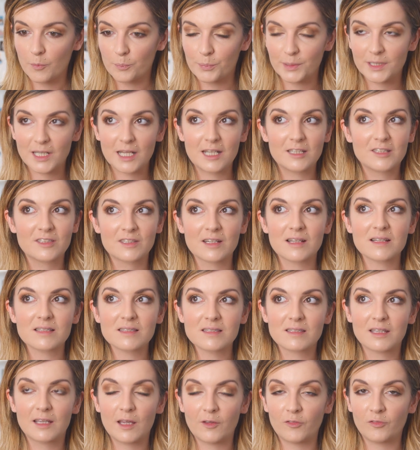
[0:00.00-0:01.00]
but it
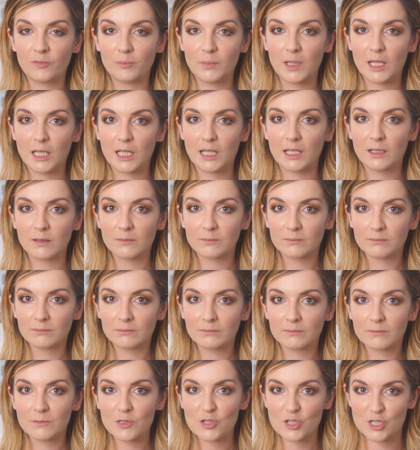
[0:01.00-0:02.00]
does give me
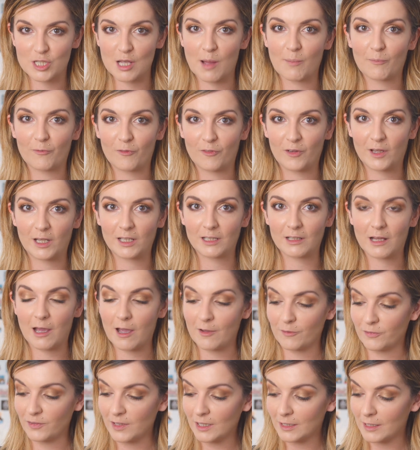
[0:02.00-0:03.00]
something.
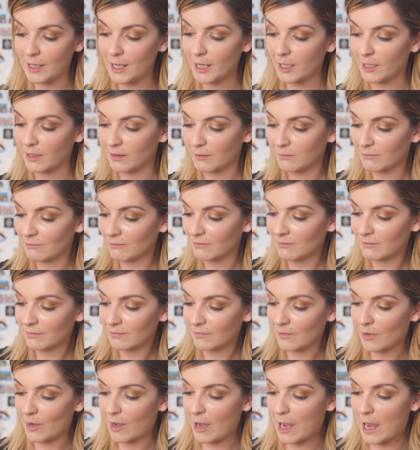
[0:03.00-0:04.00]
I feel like
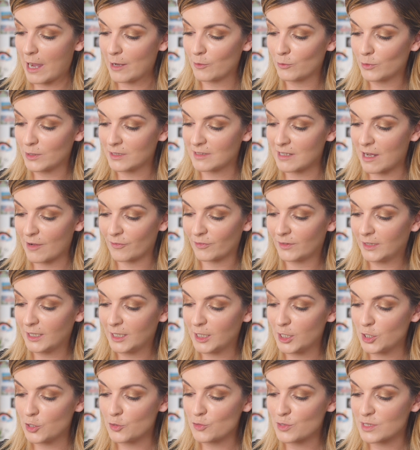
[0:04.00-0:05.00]
I would
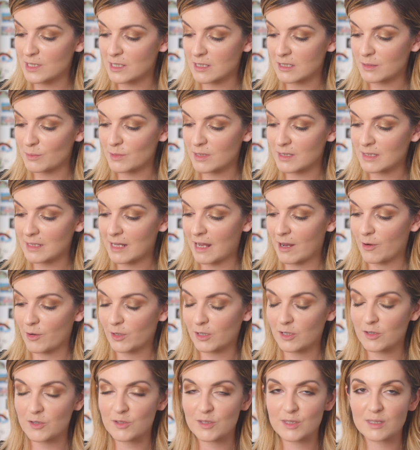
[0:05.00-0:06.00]
definitely use this mascara,
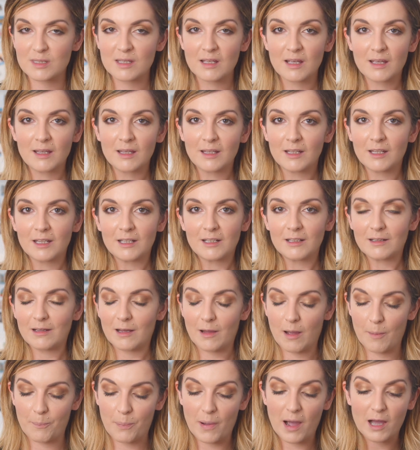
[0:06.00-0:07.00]
because
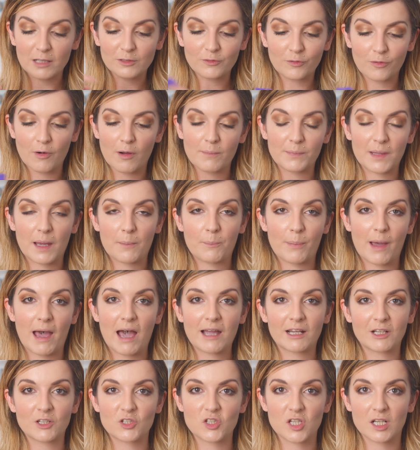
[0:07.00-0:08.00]
apart from that
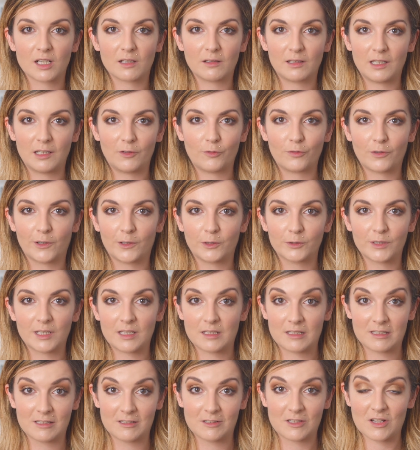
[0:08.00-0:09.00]
packaging default,
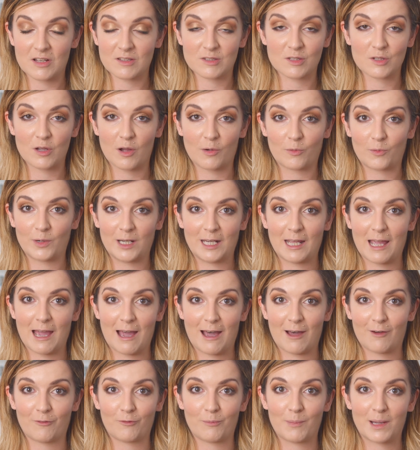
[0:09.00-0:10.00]
it does not really
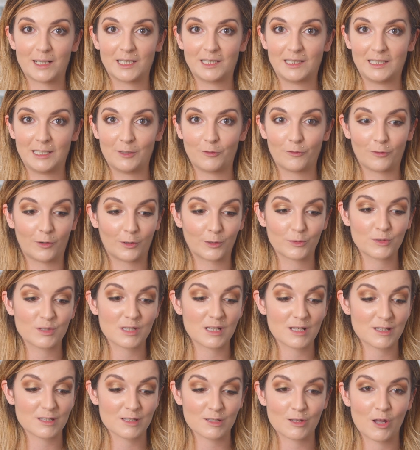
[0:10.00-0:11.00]
have many defaults.
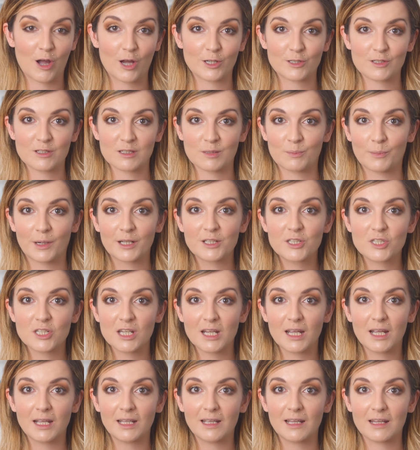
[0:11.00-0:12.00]
It's not
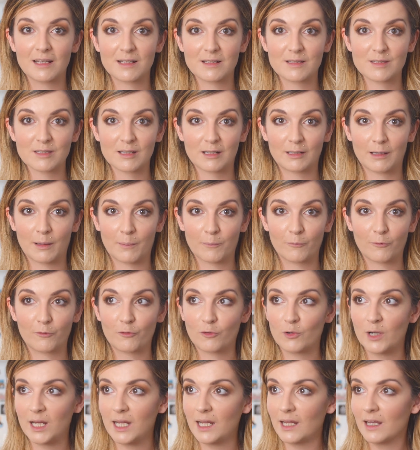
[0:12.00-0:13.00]
smudging, it's clump
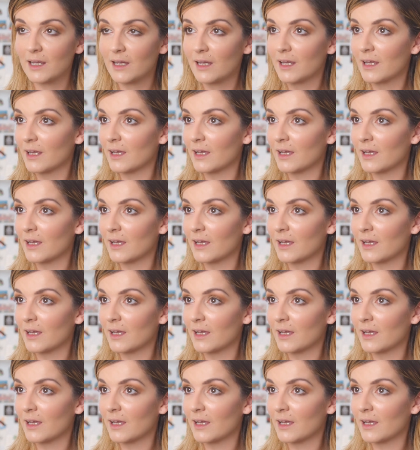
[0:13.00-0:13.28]
free,